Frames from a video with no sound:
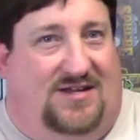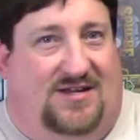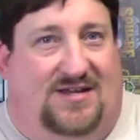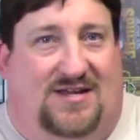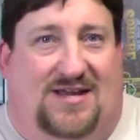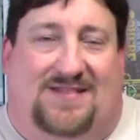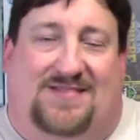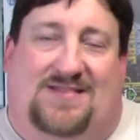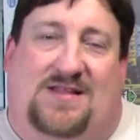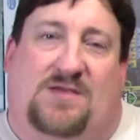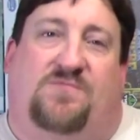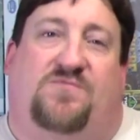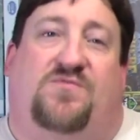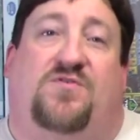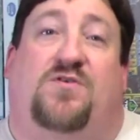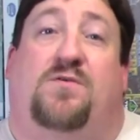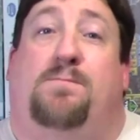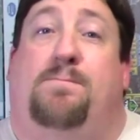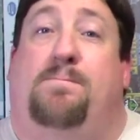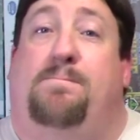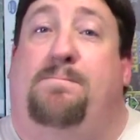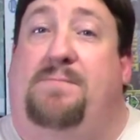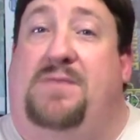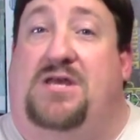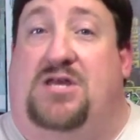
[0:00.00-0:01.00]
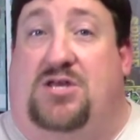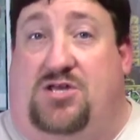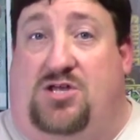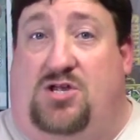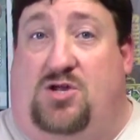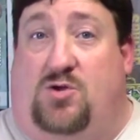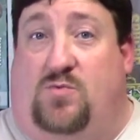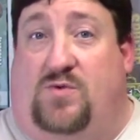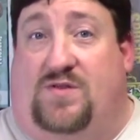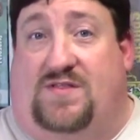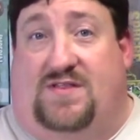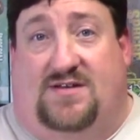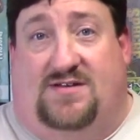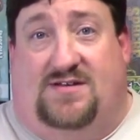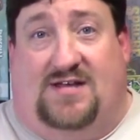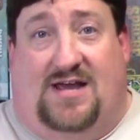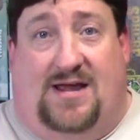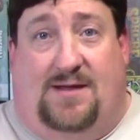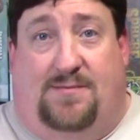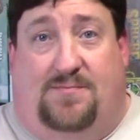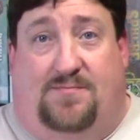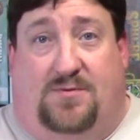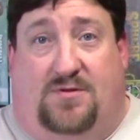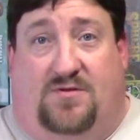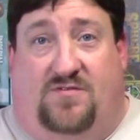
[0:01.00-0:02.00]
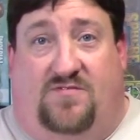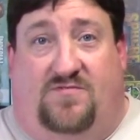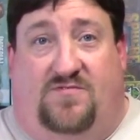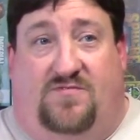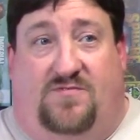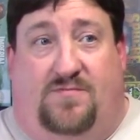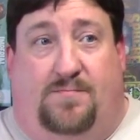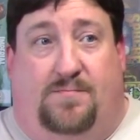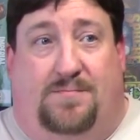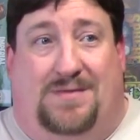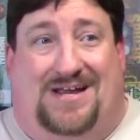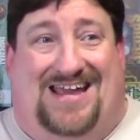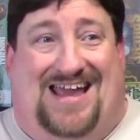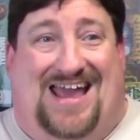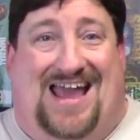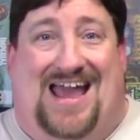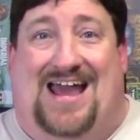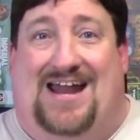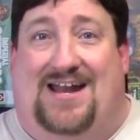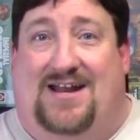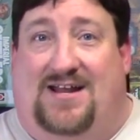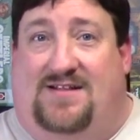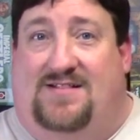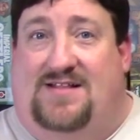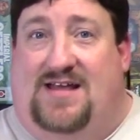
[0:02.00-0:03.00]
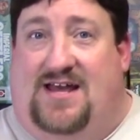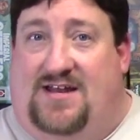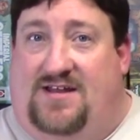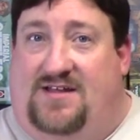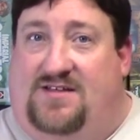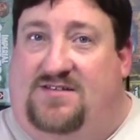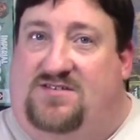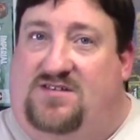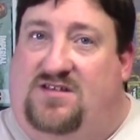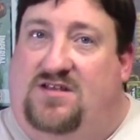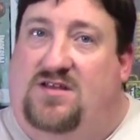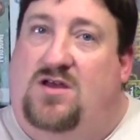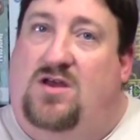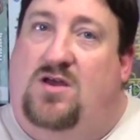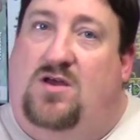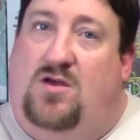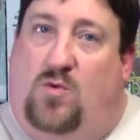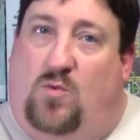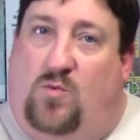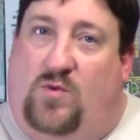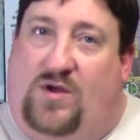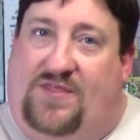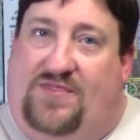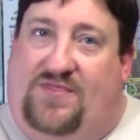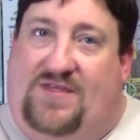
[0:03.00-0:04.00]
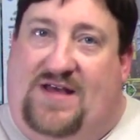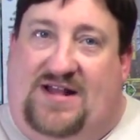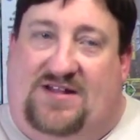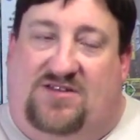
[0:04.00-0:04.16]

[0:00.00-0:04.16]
get them familiar with the type of mechanic that is with that